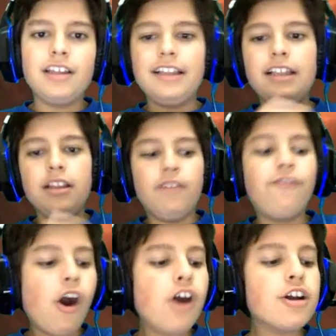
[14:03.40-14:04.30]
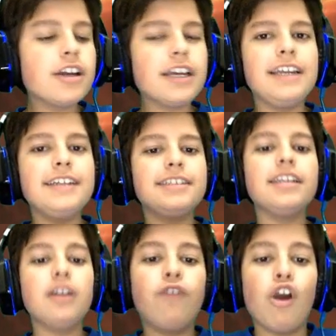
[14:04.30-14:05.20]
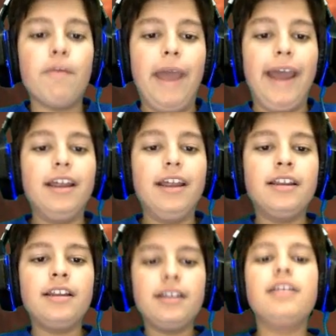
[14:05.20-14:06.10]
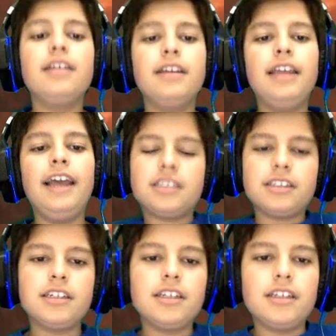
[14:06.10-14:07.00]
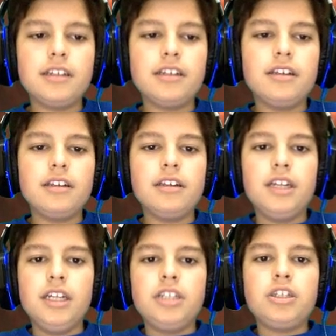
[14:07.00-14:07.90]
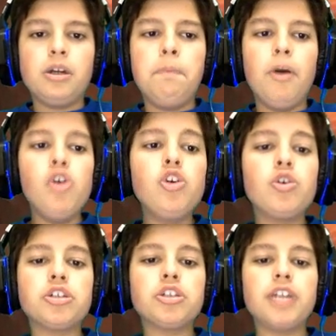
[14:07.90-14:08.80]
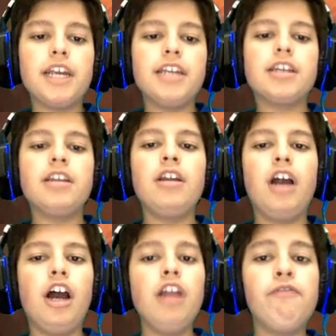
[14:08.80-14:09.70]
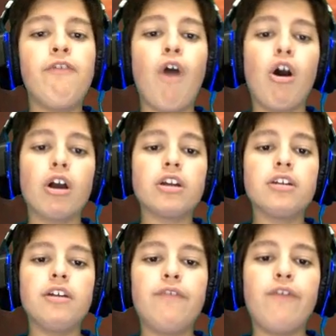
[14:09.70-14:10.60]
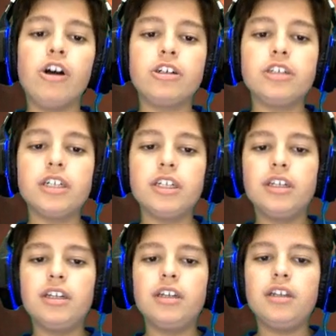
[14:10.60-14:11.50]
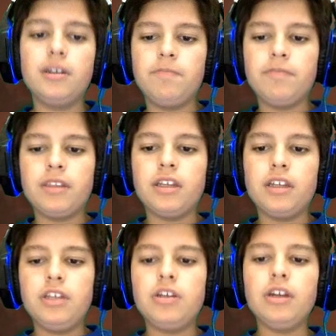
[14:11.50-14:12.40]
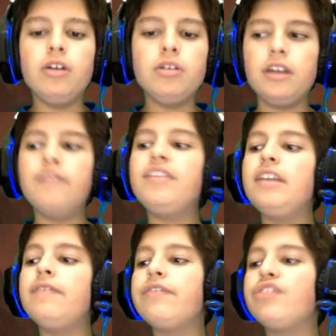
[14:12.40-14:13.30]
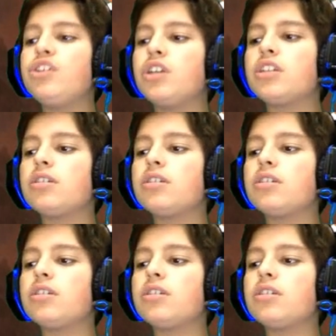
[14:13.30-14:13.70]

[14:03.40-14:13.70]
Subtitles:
Fog is in the format. Yes. So Bone Crusher Giant can unfog the fog. You can even if you just